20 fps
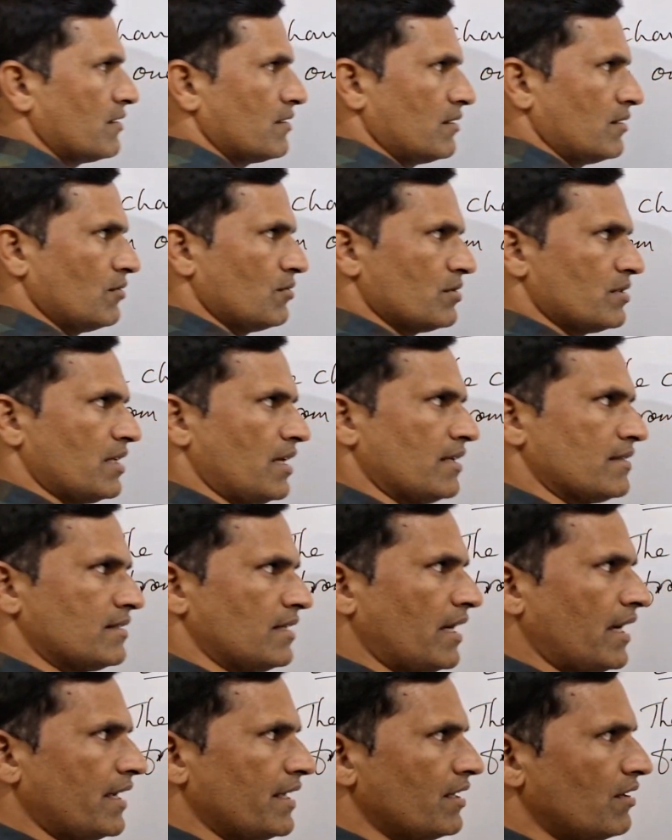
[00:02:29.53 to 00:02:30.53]
is used as
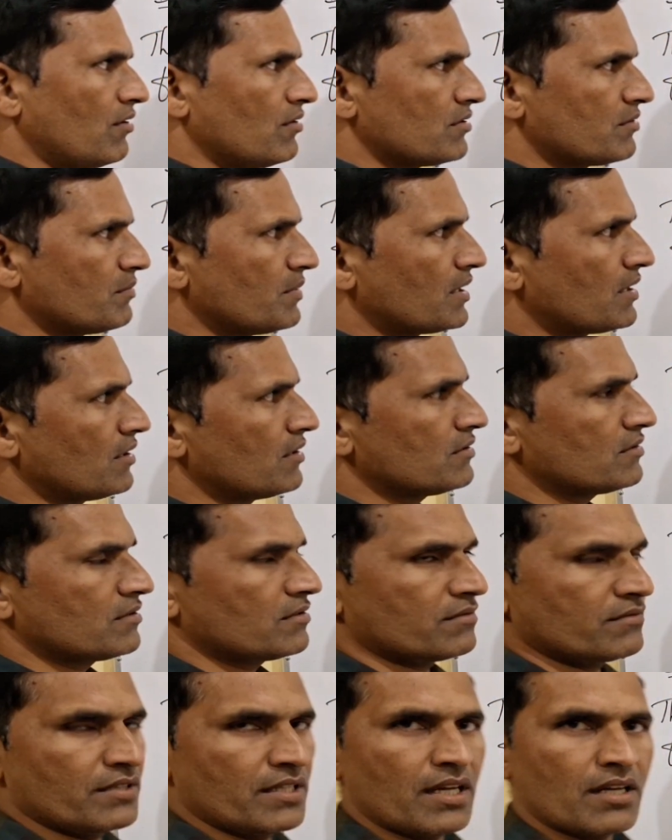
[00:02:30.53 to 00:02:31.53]
ions,
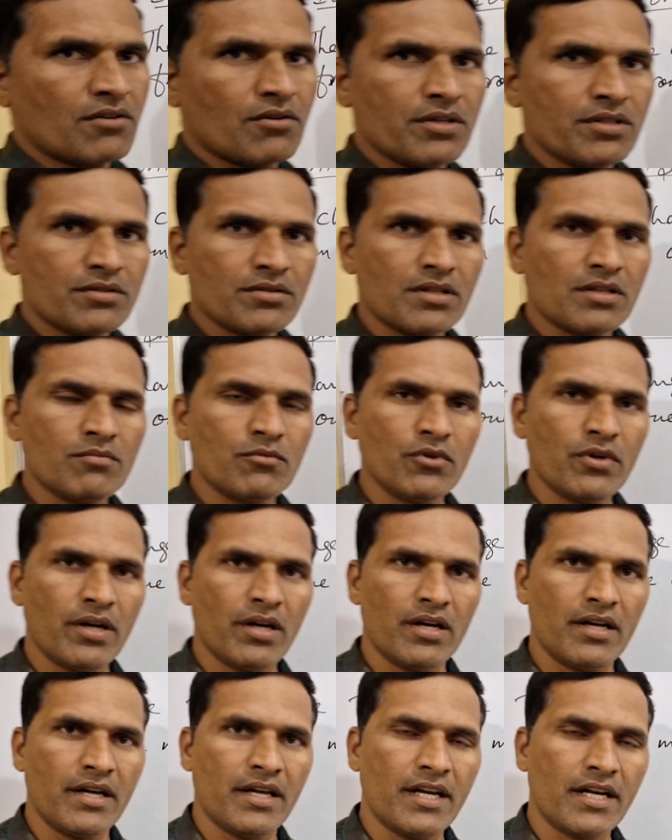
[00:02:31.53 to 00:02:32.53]
because we are going to remove
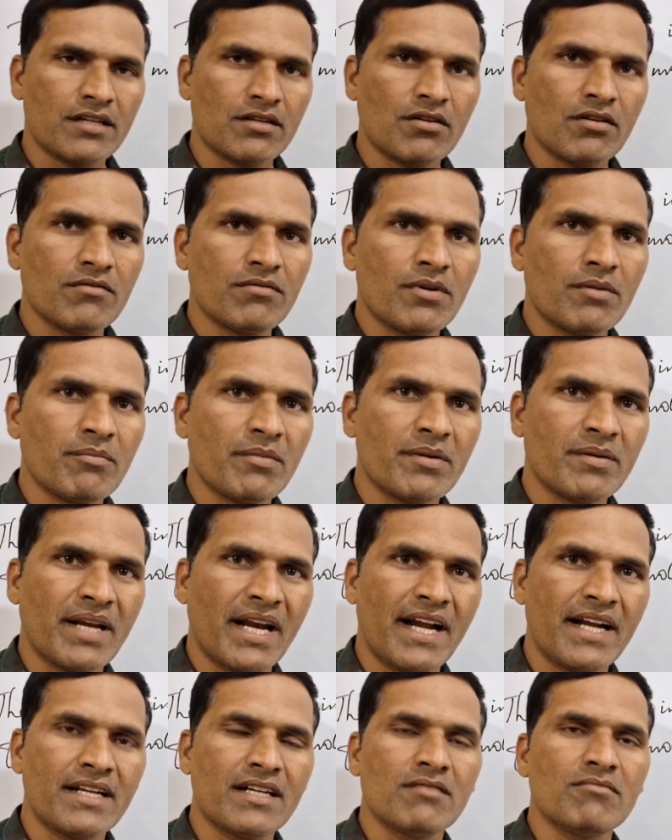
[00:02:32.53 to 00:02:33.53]
an electron from an
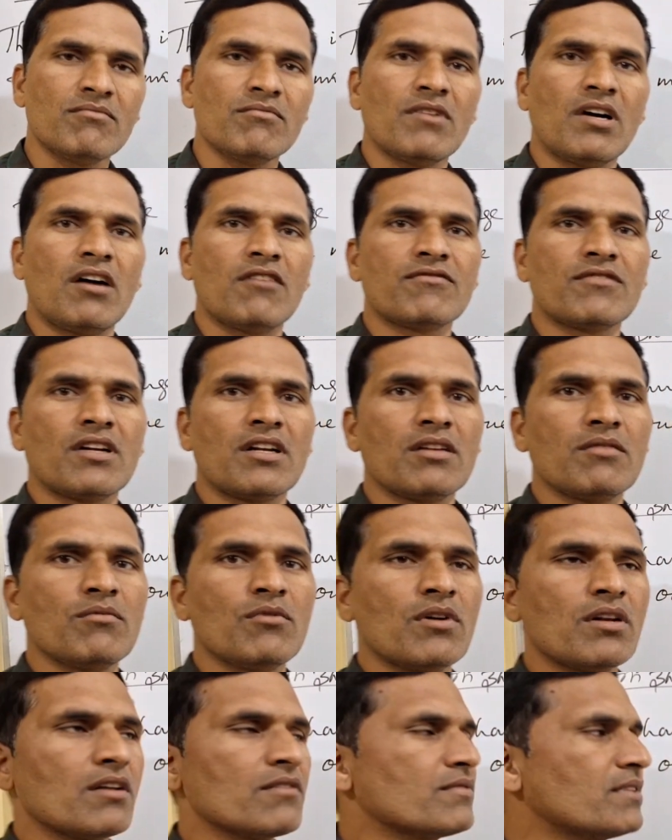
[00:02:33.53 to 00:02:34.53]
atom. After
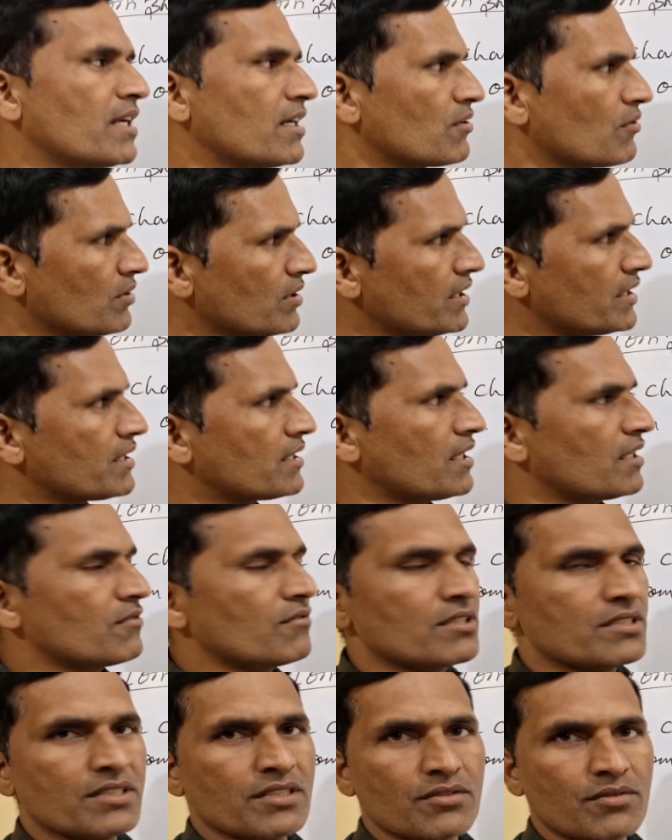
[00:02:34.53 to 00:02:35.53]
removal of that only it
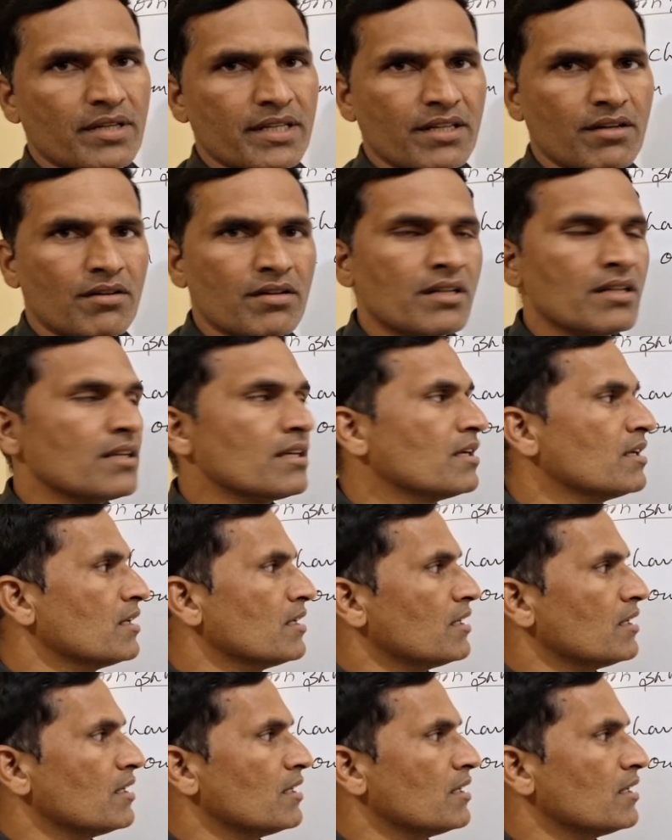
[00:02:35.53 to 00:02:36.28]
converts into ion.